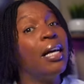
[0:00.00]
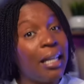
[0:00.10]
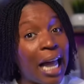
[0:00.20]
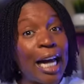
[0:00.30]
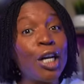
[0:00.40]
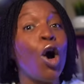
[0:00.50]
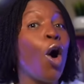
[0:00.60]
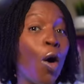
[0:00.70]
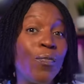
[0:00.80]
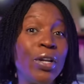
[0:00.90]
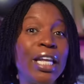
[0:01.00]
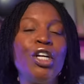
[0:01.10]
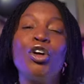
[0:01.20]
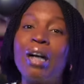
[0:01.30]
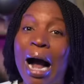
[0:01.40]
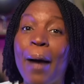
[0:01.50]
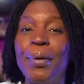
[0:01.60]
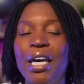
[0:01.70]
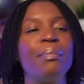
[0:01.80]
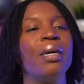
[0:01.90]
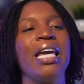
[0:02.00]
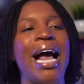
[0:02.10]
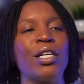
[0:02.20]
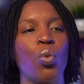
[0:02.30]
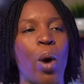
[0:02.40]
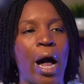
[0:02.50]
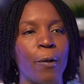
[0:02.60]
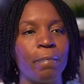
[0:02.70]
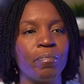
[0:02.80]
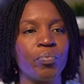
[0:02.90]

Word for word: like hopefully you're copying me as well.